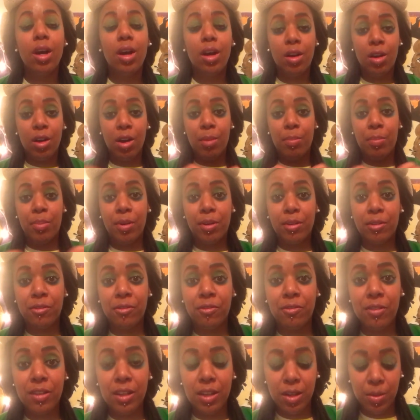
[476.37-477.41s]
are a part of
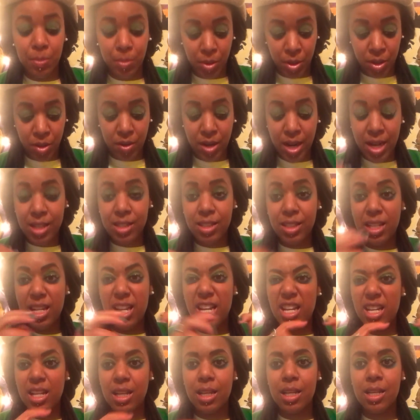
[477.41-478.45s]
fear.
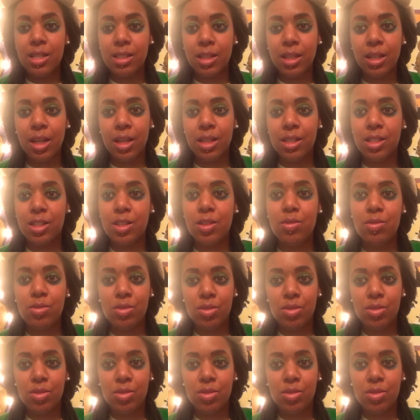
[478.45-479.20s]
Procrastinating is an excuse.